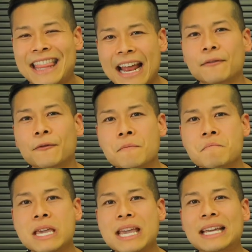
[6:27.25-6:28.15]
that for
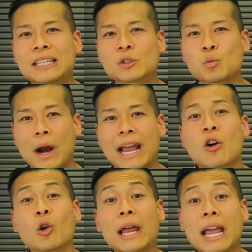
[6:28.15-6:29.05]
me is what I
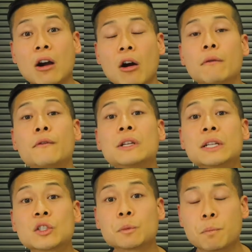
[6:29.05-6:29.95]
call a
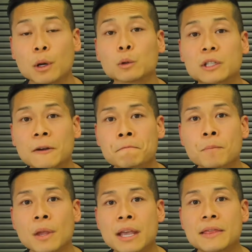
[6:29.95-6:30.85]
confidence builder.
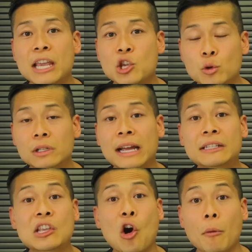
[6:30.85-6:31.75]
They
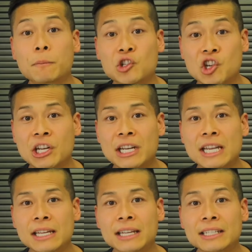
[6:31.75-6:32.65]
utilize the
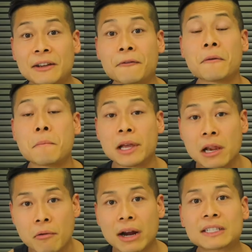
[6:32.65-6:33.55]
opportunity to
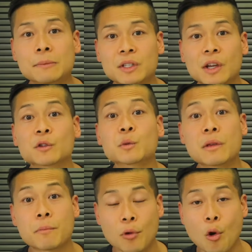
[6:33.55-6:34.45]
familiarize themselves with
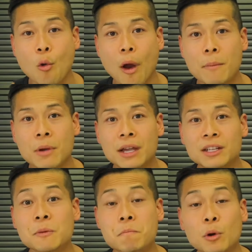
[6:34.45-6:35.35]
the program
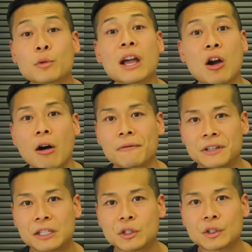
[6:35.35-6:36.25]
to build their
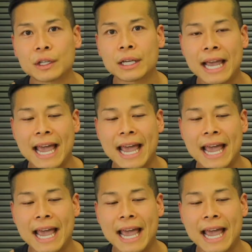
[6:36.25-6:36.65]
confidence.